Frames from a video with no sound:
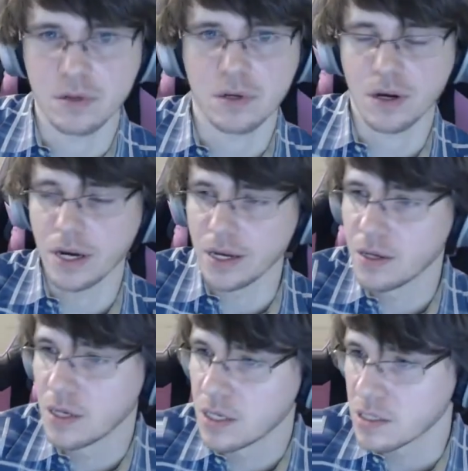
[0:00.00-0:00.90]
All right,
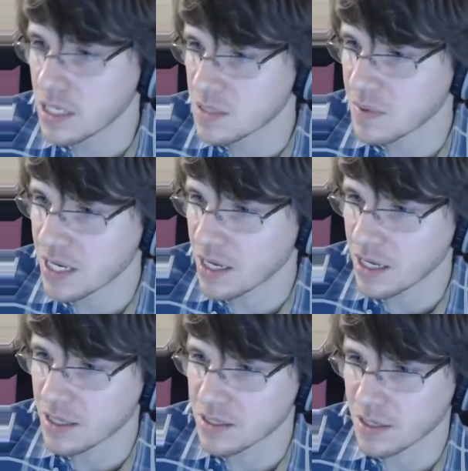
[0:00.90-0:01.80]
that's my
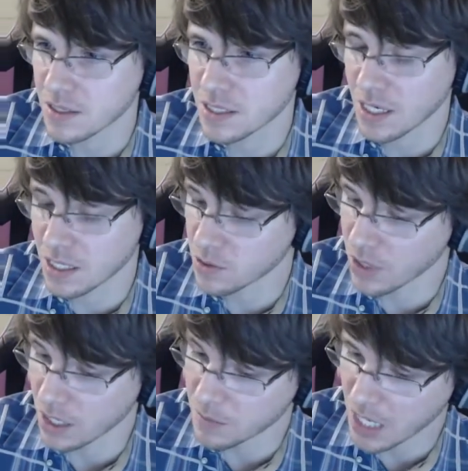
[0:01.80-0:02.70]
hint on this guy. So again,
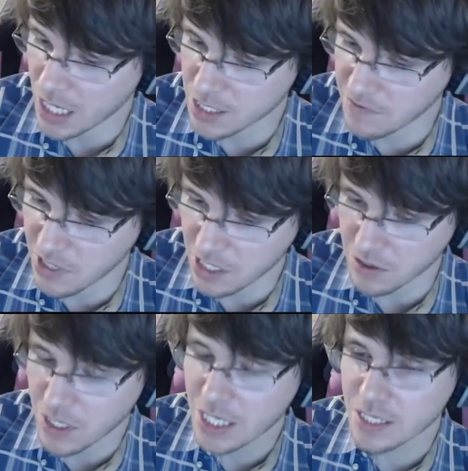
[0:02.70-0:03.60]
pause the video,
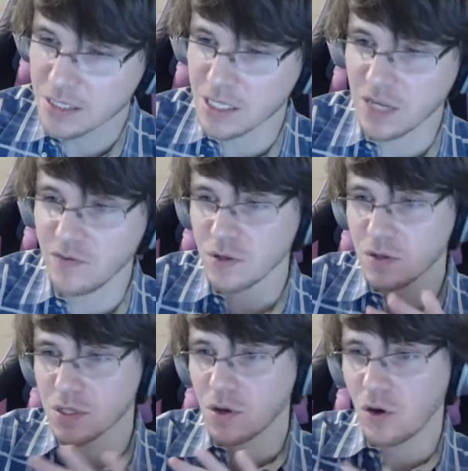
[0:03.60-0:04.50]
see if you can do
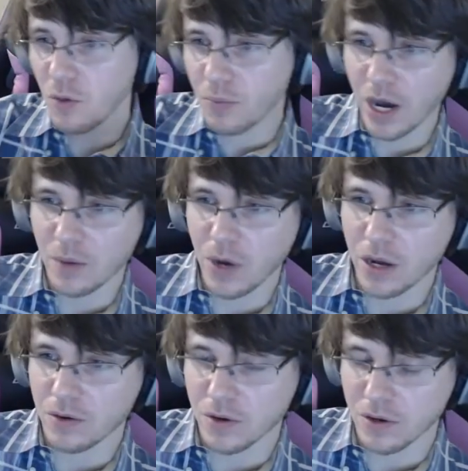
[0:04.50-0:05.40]
this whole problem on
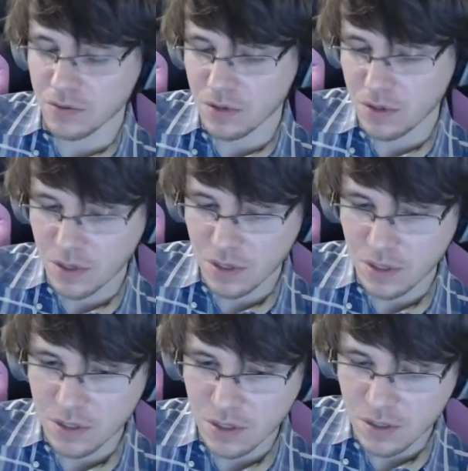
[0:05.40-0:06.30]
your own.
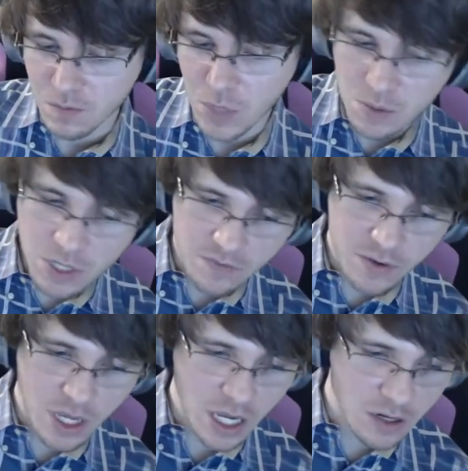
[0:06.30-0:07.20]
Maybe if you
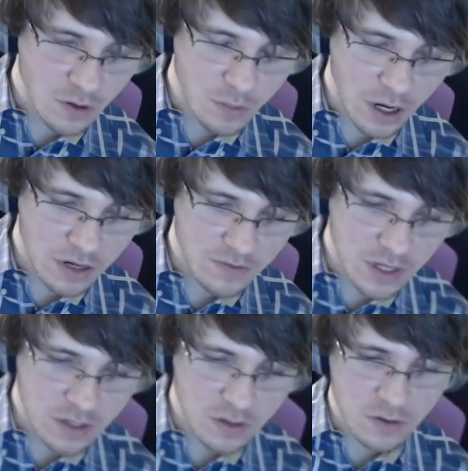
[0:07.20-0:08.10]
can't do a part of it,
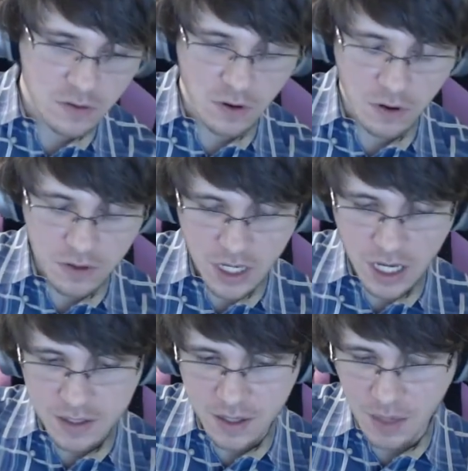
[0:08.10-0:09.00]
you only get
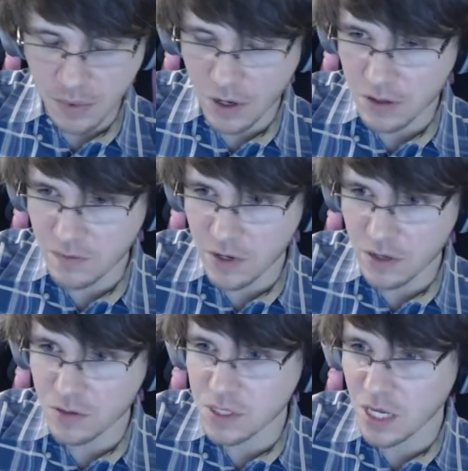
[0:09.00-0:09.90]
to that part in the video, you
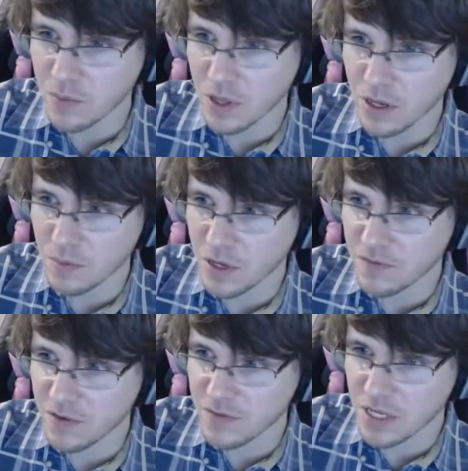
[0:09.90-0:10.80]
skip a little bit,
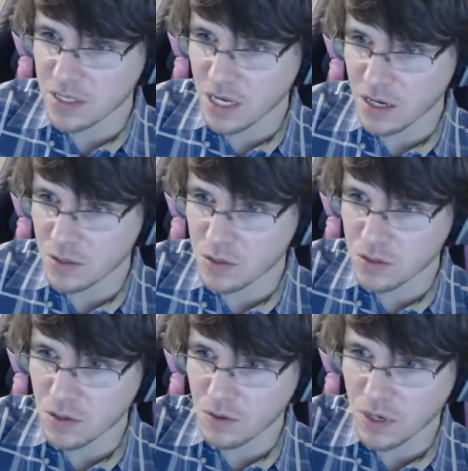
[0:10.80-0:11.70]
15 seconds or
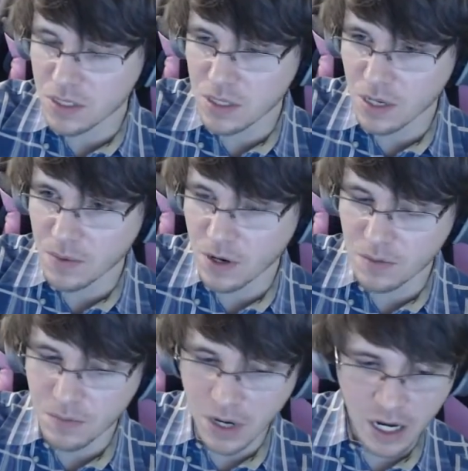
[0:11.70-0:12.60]
so, get to that part,
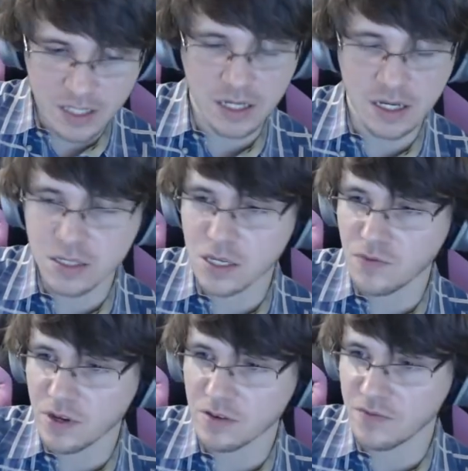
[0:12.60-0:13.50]
pause again, see if you
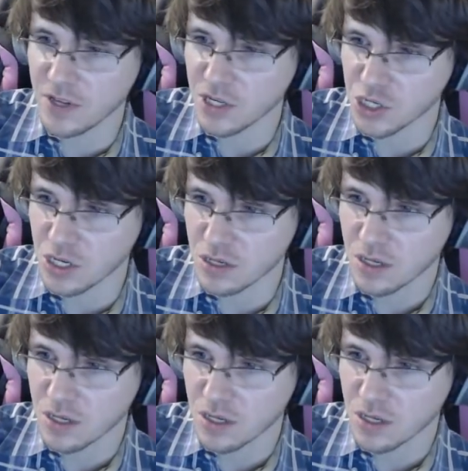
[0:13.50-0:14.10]
can finish it.